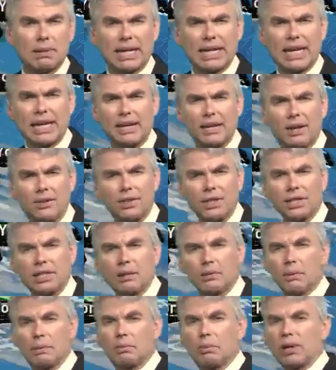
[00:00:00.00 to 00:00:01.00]
but again, nothing
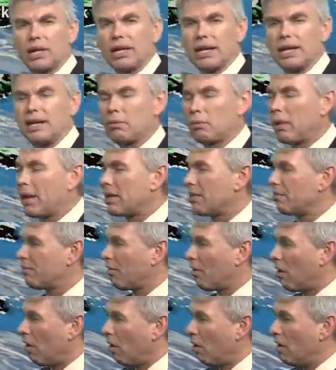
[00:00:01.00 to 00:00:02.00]
that would bring any
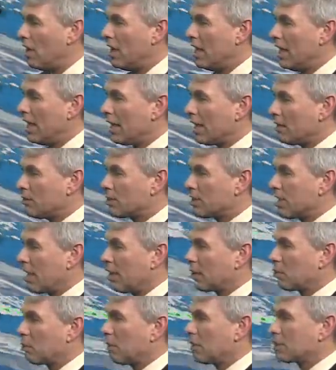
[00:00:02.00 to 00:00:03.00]
rainfall. Those
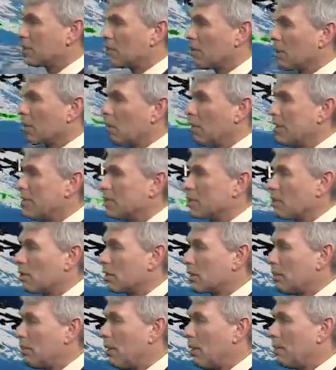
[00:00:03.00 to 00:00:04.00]
southwesterly winds
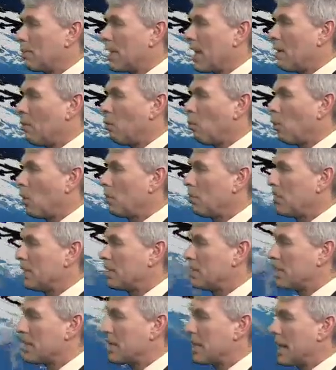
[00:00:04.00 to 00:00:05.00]
start to pump that warmth
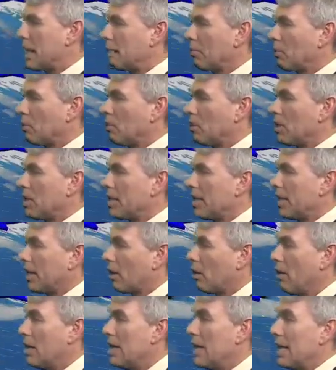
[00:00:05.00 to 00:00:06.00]
into the neighborhood
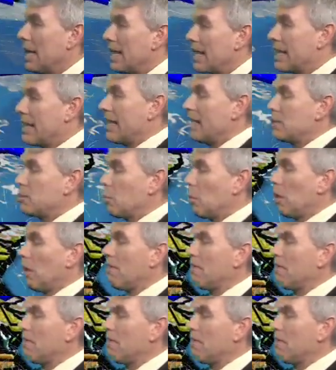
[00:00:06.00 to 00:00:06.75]
here. This will